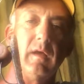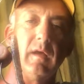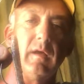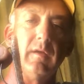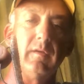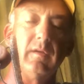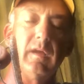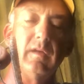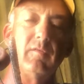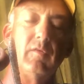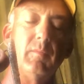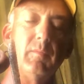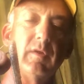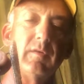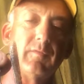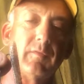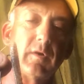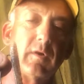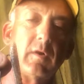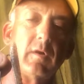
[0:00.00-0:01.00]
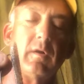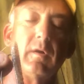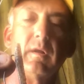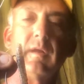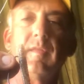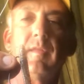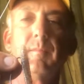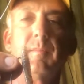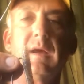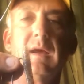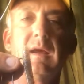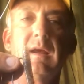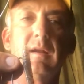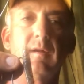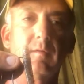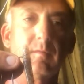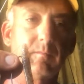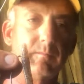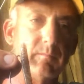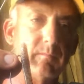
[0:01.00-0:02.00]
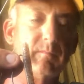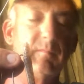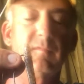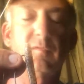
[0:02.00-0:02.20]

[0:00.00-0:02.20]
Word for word: Uh, you get too much of a curl in the bait, it'll